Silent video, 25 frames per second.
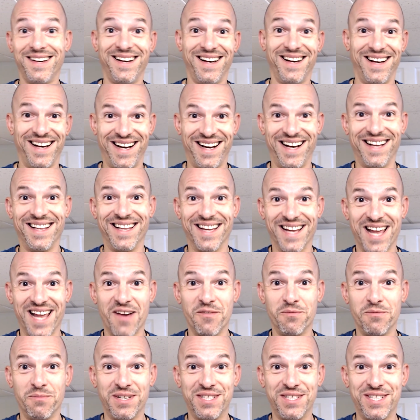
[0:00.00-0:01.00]
I like
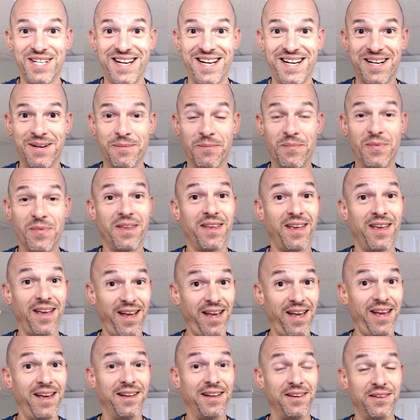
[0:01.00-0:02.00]
having my job.
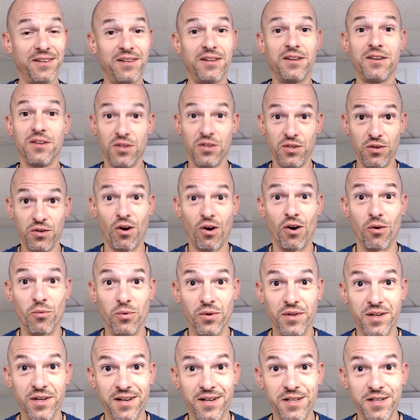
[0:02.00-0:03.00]
And you're all
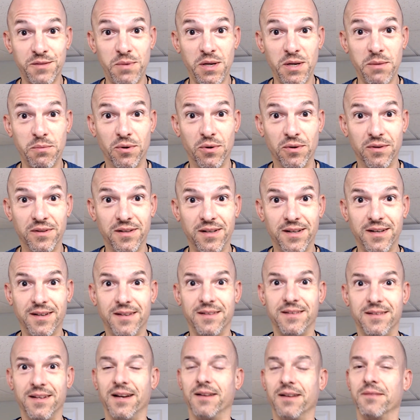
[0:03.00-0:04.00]
really nice people.
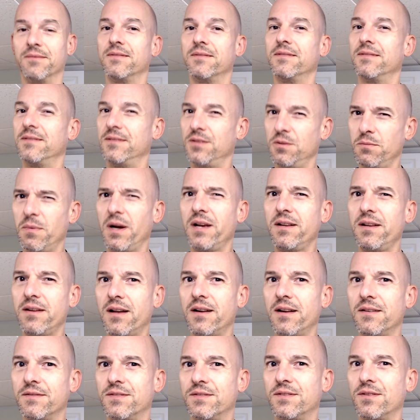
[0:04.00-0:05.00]
Now, you might
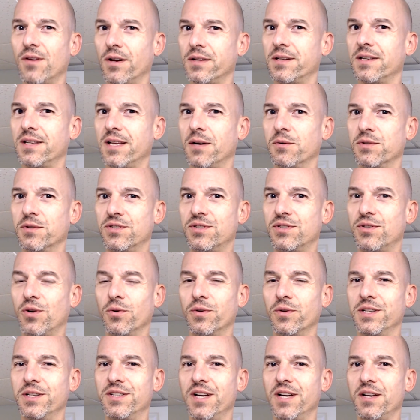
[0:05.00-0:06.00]
not have thought that that was
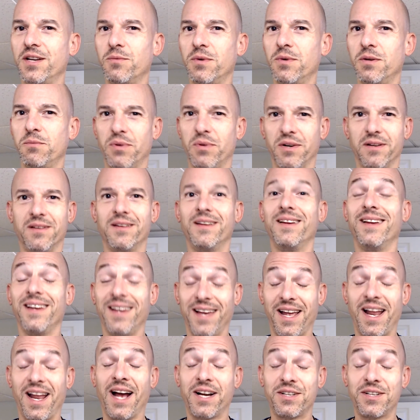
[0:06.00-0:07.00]
totally genuine, but
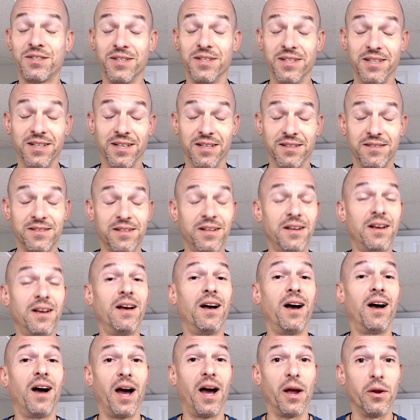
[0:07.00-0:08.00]
actually it is.
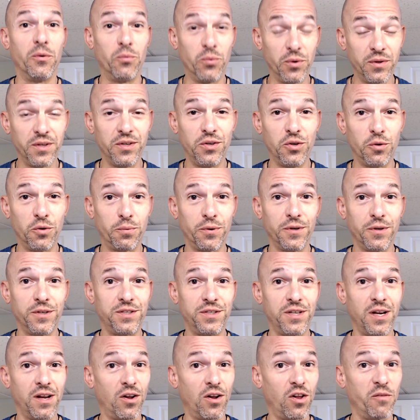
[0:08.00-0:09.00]
I really do
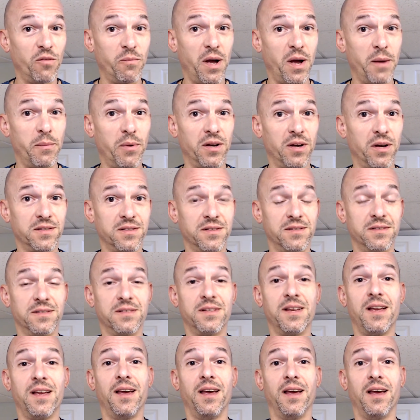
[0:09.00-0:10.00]
appreciate all of my
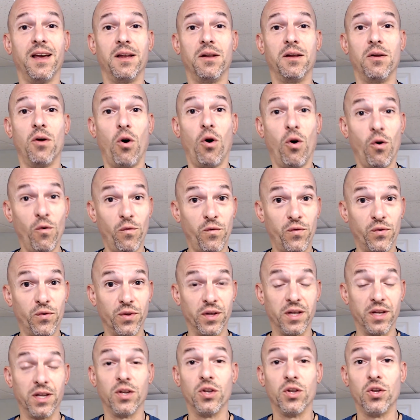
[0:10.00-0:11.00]
bosses, and
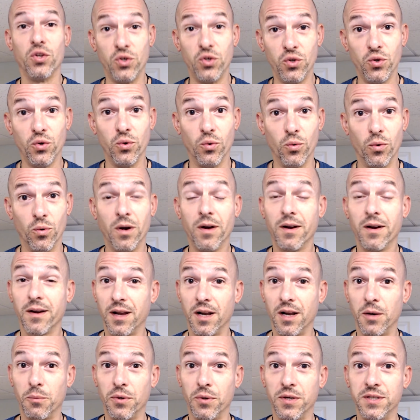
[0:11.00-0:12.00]
hopefully you
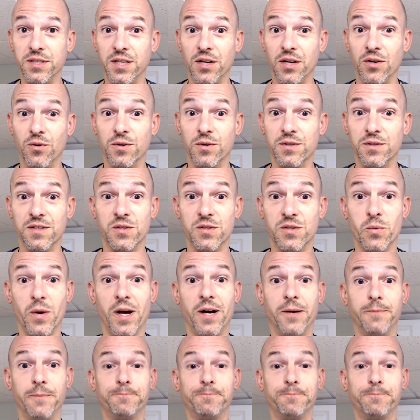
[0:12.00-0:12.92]
can appreciate yours as well.